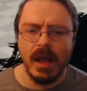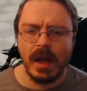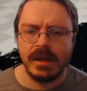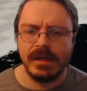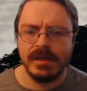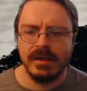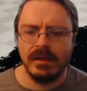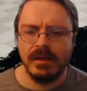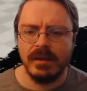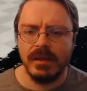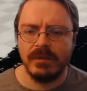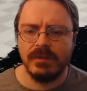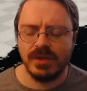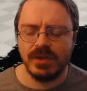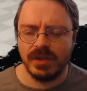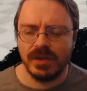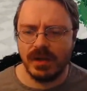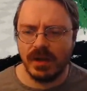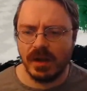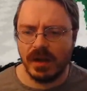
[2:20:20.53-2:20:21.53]
I still am
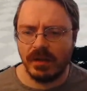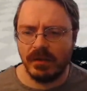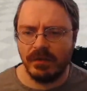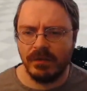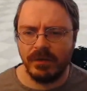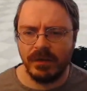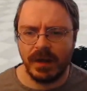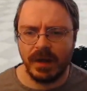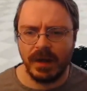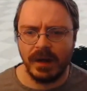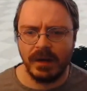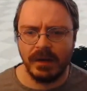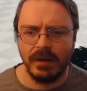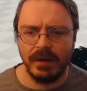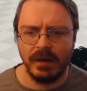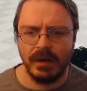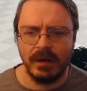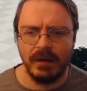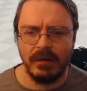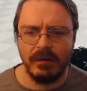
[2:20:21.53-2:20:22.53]
just not a
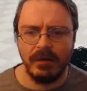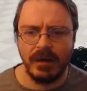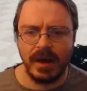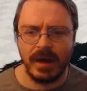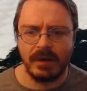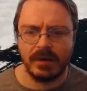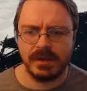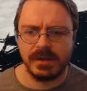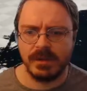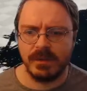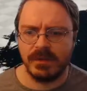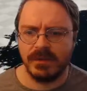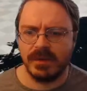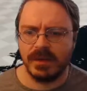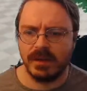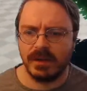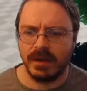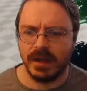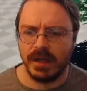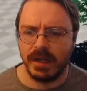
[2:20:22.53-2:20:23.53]
fan of how some of
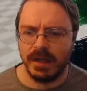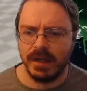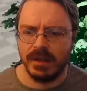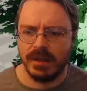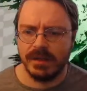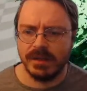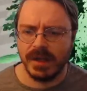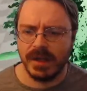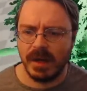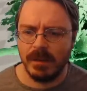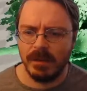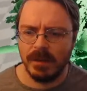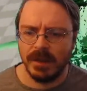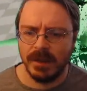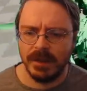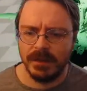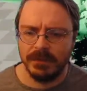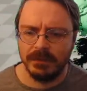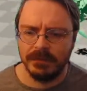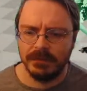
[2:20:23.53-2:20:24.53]
the lighting is
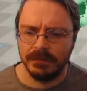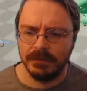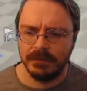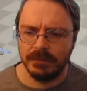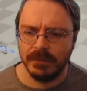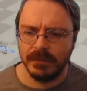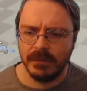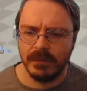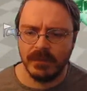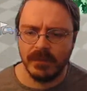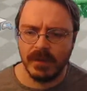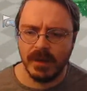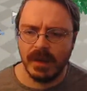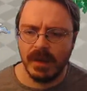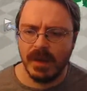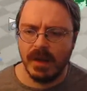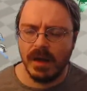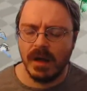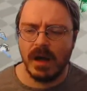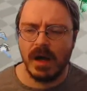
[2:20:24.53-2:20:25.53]
happening.
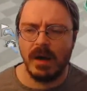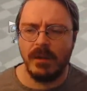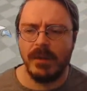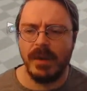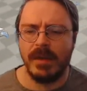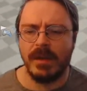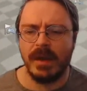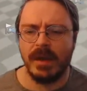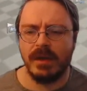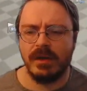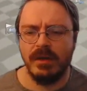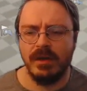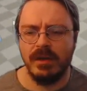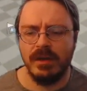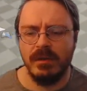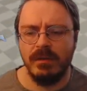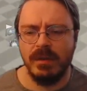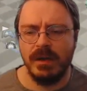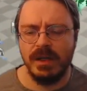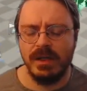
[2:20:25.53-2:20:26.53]
And that
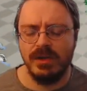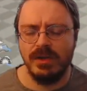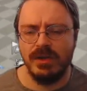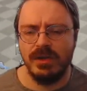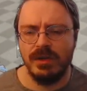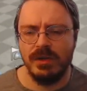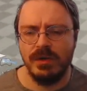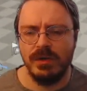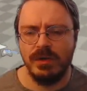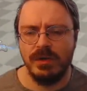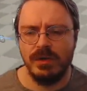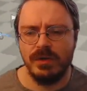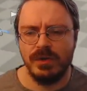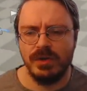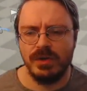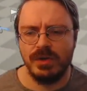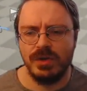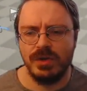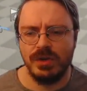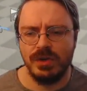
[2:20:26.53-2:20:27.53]
could be due
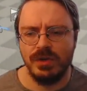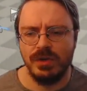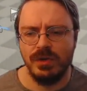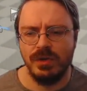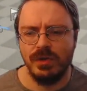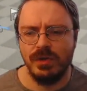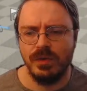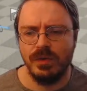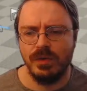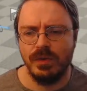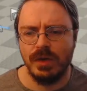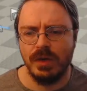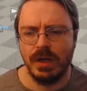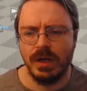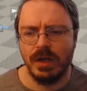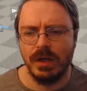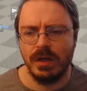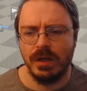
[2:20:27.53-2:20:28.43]
to